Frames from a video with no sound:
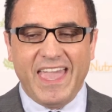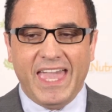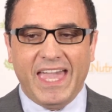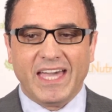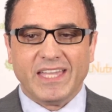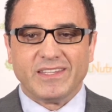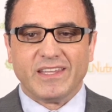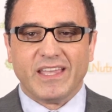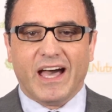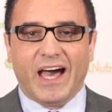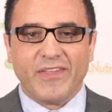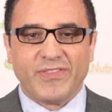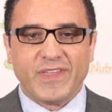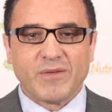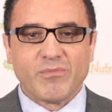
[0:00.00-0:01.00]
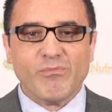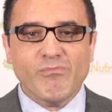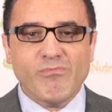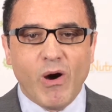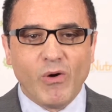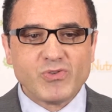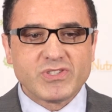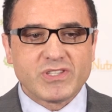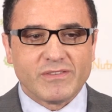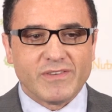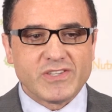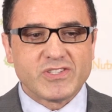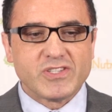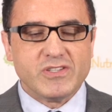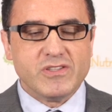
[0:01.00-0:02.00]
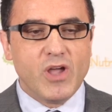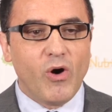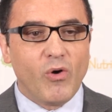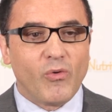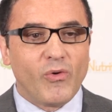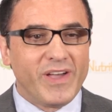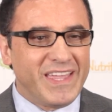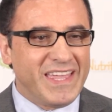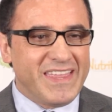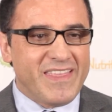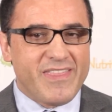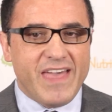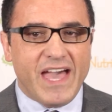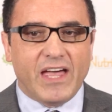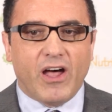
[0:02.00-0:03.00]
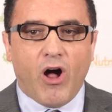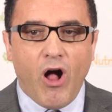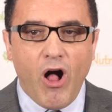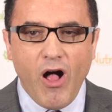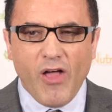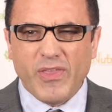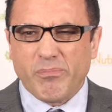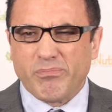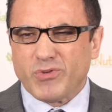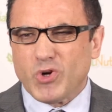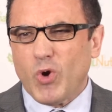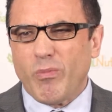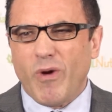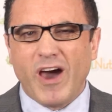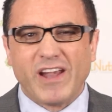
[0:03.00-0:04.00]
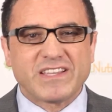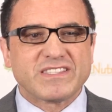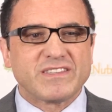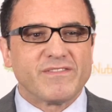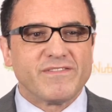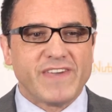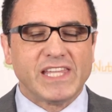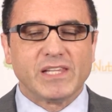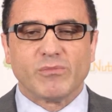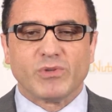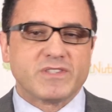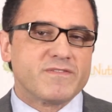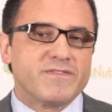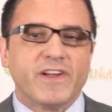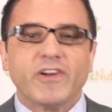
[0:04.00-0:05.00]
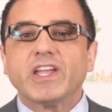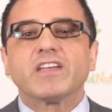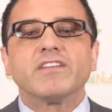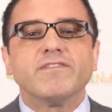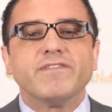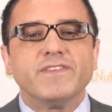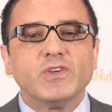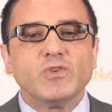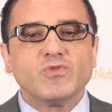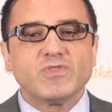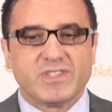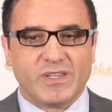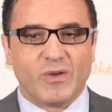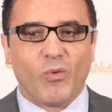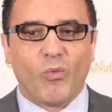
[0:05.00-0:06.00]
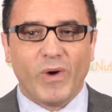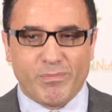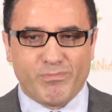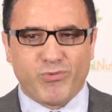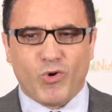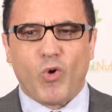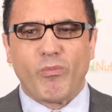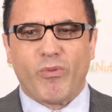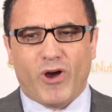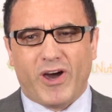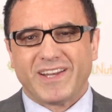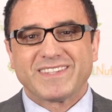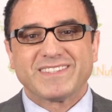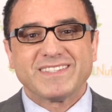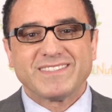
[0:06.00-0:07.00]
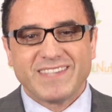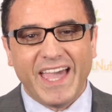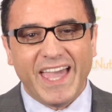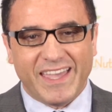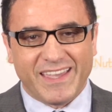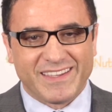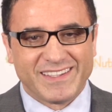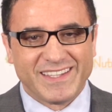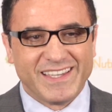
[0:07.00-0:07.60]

And I think most of us know that all the probiotics available, it's very confusing what probiotic to take.